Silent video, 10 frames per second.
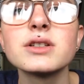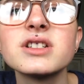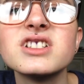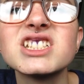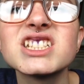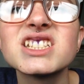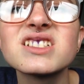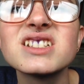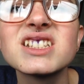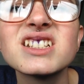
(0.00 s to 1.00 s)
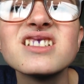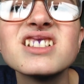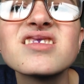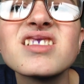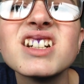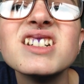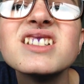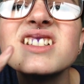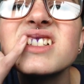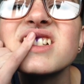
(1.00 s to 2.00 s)
Also, it does this weird thing on a
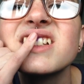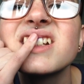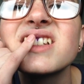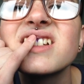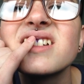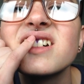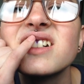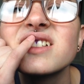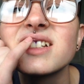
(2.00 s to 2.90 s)
smile. That's where the R is